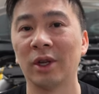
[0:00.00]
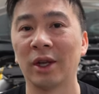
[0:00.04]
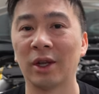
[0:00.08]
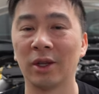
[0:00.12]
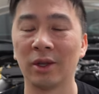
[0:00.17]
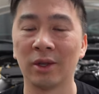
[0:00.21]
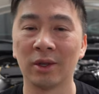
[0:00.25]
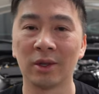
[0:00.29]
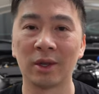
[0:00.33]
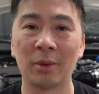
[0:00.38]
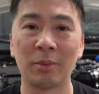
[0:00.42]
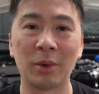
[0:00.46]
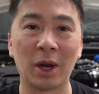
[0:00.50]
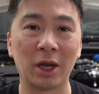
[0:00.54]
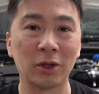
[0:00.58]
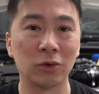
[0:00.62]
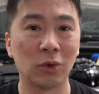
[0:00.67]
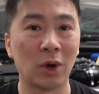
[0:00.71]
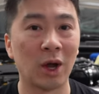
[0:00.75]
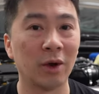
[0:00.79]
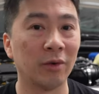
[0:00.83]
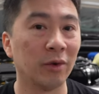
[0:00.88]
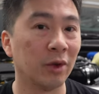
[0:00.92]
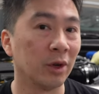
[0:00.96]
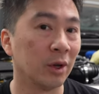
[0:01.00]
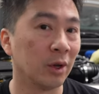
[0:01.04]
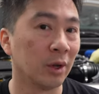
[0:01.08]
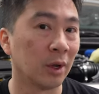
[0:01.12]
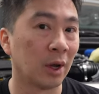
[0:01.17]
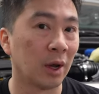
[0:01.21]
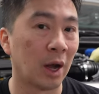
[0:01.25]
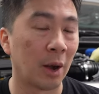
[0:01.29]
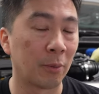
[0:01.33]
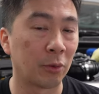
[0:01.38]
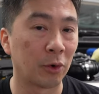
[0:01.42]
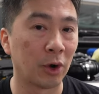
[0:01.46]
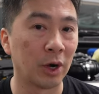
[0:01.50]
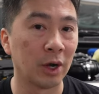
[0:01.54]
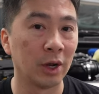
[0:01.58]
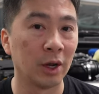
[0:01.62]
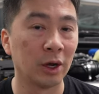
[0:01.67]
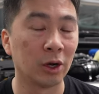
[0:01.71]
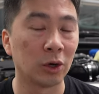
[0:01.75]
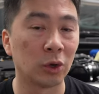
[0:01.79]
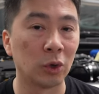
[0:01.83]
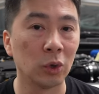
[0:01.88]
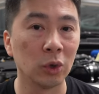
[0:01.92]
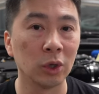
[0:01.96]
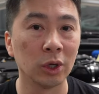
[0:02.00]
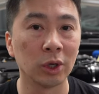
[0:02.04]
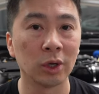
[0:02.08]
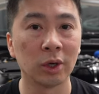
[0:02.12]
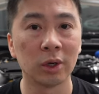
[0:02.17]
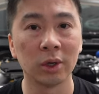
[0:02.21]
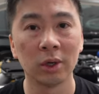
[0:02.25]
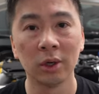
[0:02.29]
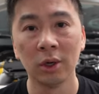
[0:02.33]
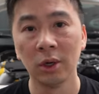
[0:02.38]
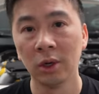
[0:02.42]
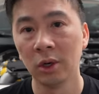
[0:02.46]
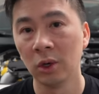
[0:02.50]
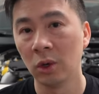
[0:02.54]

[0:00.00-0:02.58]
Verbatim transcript: Like some guys will have an upgraded intercooler